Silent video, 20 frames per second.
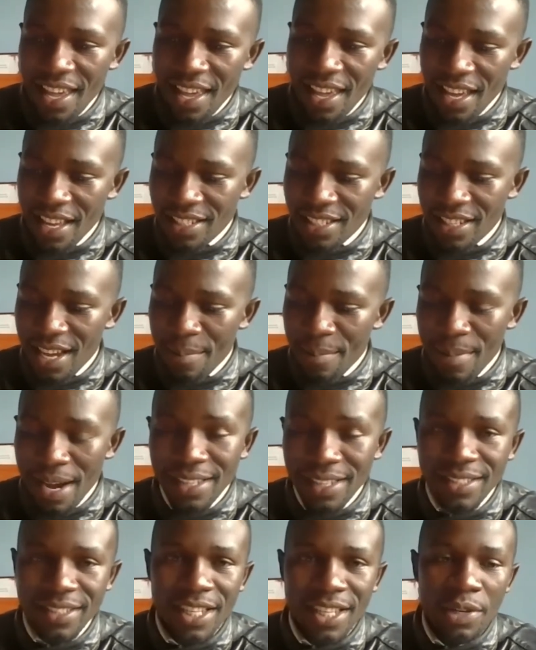And I
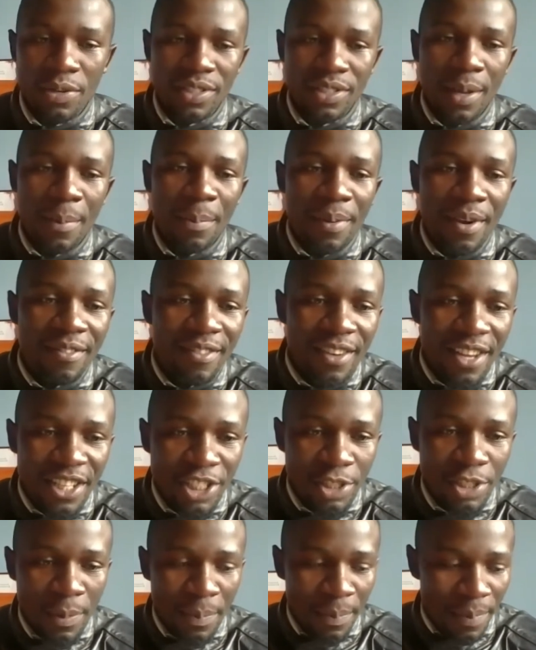must say it was a privilege
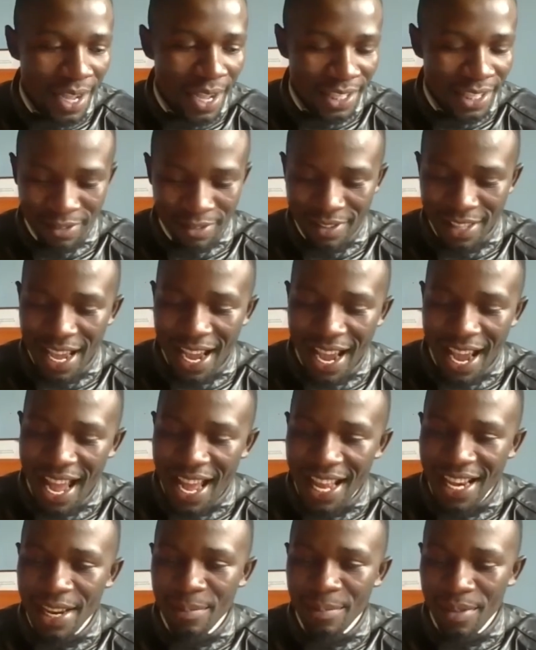to be part of the
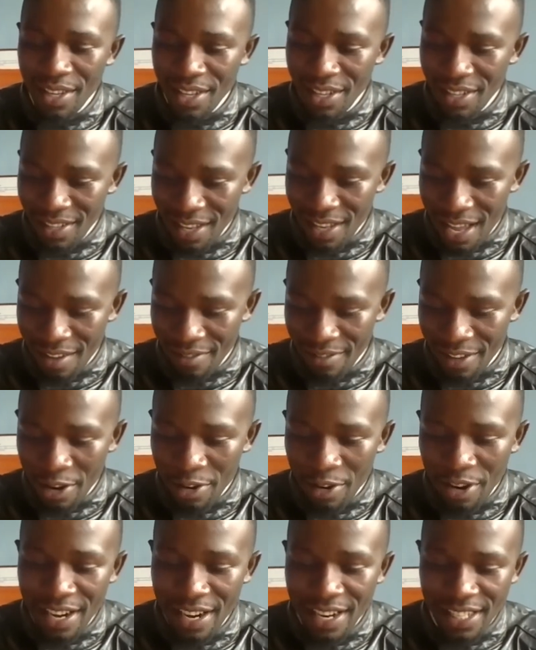Academy, having
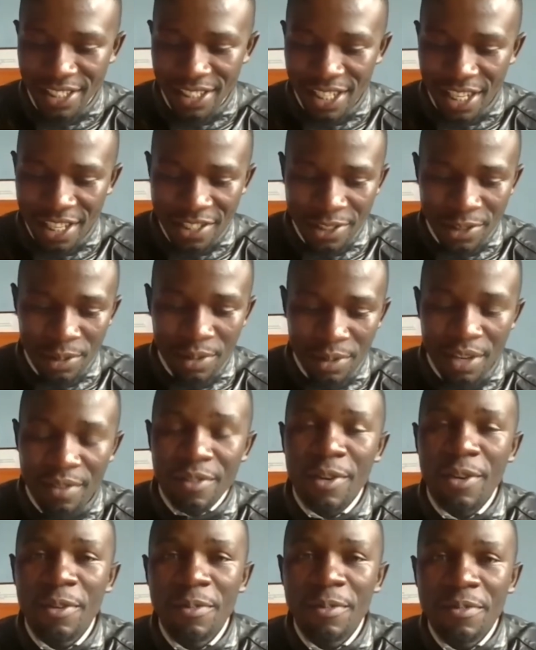gotten a chance to
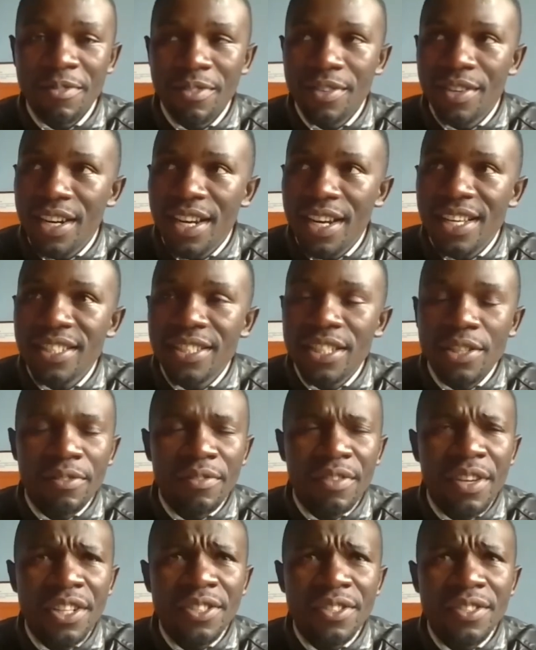review various
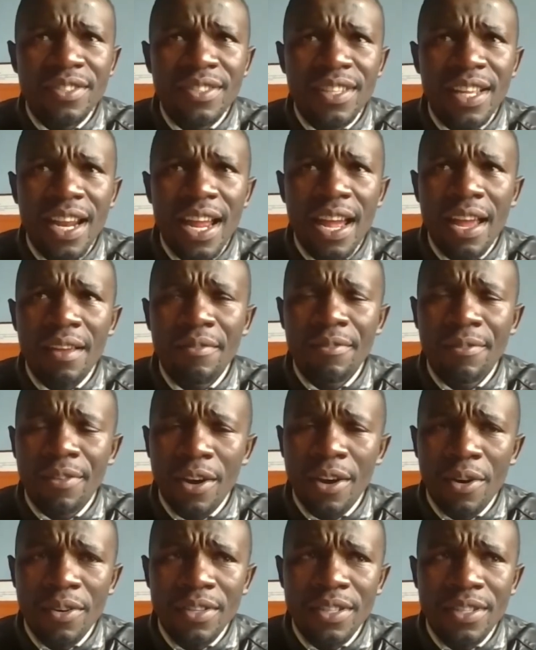innovations that I
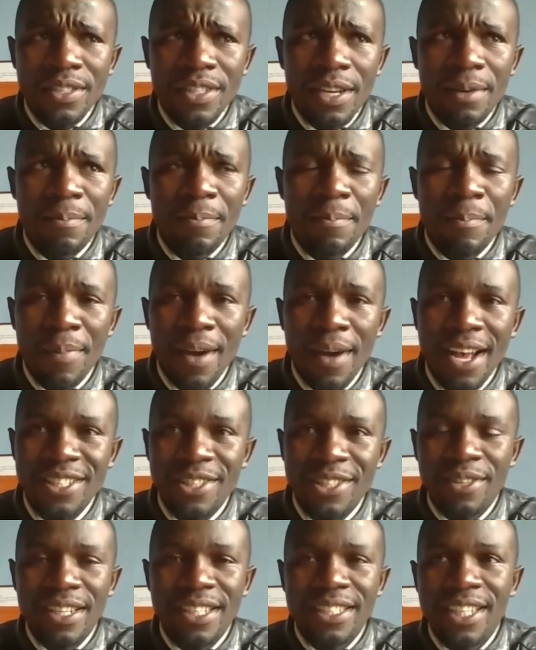found some
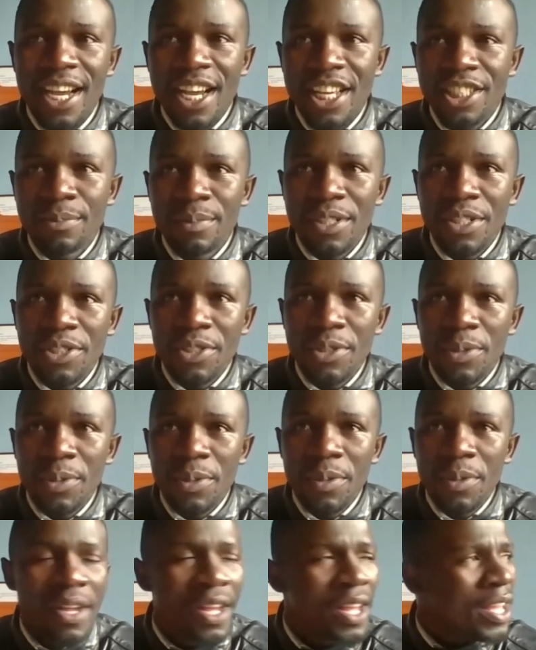personal attachment
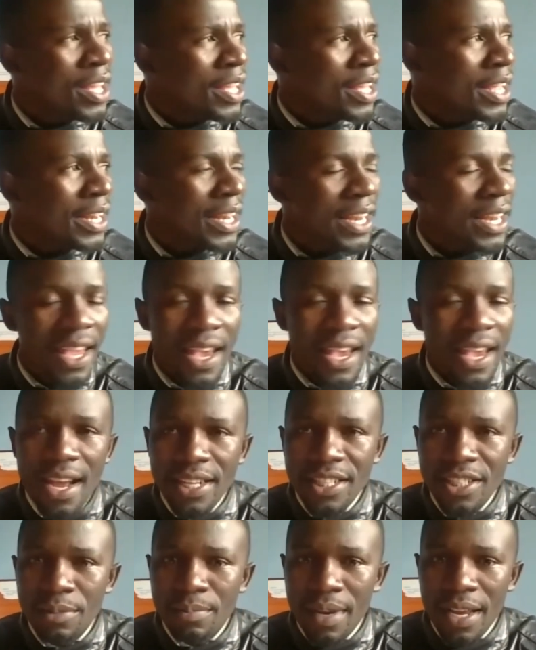to in
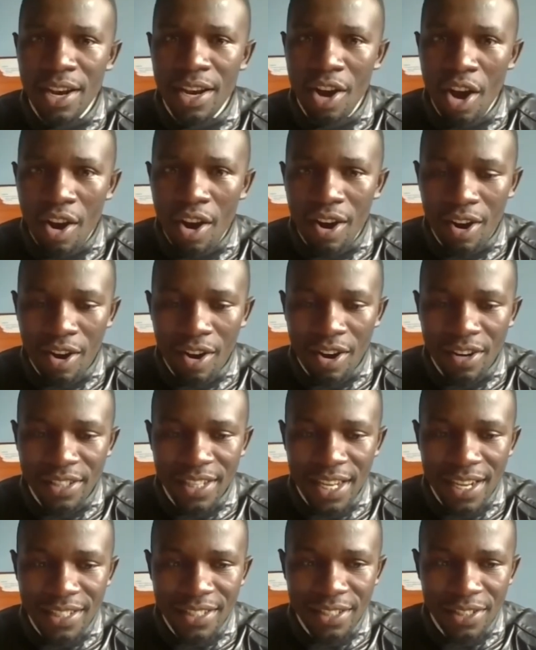regards to my local
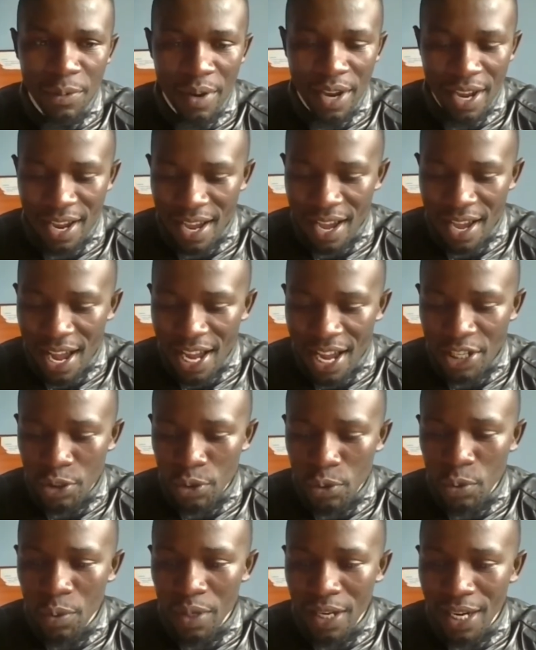context where I
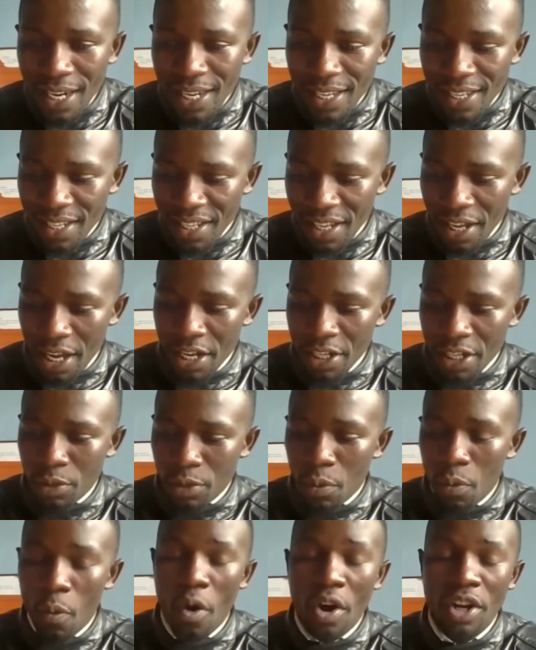do work
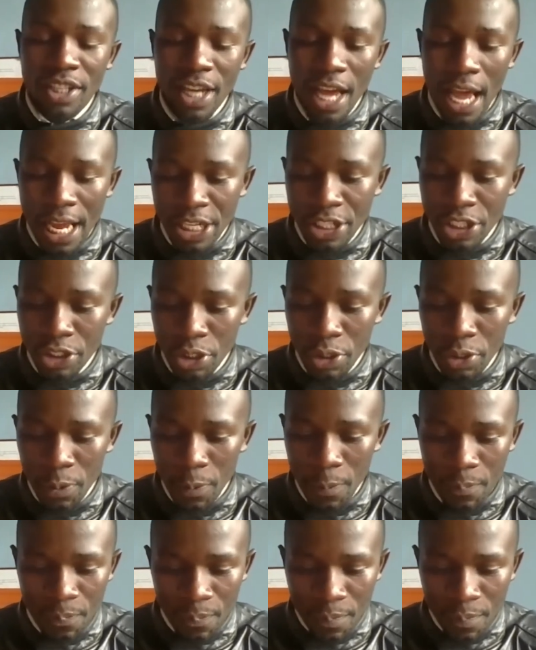and what I do.